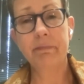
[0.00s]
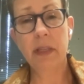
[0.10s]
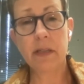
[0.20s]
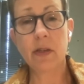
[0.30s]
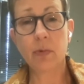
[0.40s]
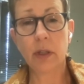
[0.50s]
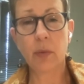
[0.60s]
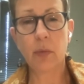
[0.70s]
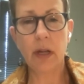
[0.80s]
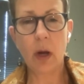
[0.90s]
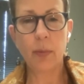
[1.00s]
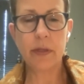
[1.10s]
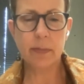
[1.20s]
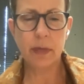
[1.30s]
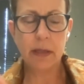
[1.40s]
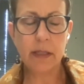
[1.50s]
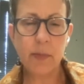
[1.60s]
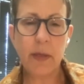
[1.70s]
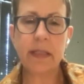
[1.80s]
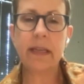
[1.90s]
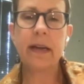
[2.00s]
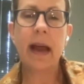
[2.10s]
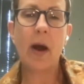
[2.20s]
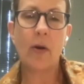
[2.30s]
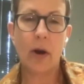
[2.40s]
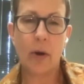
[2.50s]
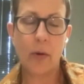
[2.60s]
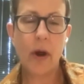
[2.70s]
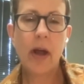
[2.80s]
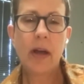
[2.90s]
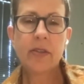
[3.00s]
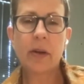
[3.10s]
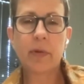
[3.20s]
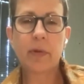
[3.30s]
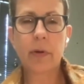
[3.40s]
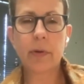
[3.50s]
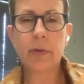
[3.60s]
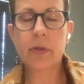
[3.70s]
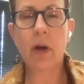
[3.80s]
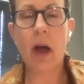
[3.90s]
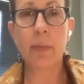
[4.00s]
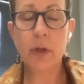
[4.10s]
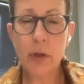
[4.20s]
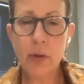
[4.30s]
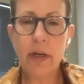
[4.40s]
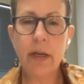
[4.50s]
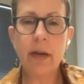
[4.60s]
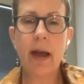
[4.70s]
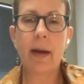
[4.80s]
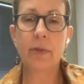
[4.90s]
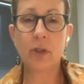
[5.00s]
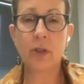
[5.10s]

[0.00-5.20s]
because it really will help us at least begin to narrow some of those opportunity gaps,